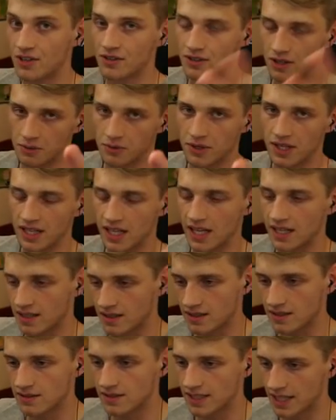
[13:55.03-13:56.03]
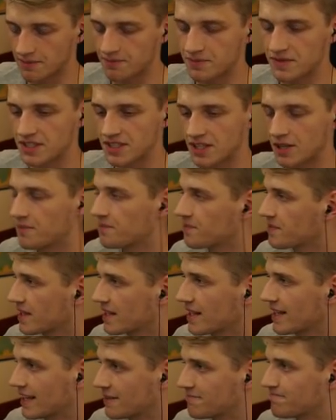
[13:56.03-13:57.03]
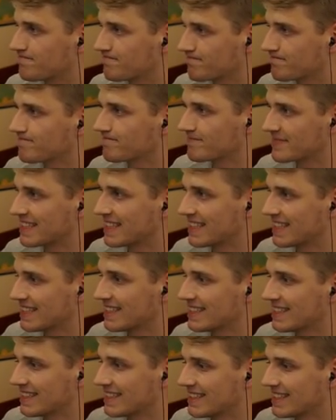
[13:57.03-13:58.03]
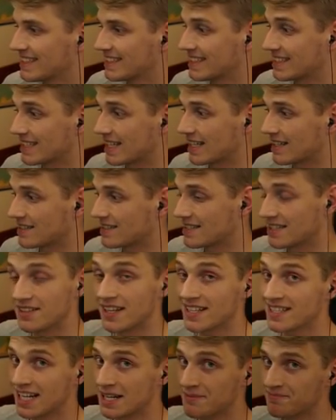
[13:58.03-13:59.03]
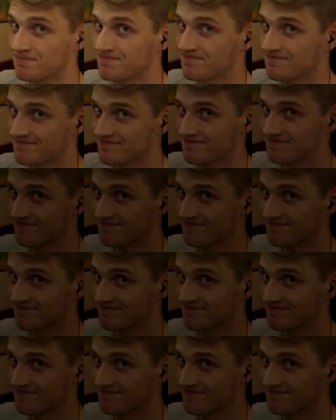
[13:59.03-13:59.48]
you know, Upgrade Atlanta. Yeah, so, yeah. I'll see you next time.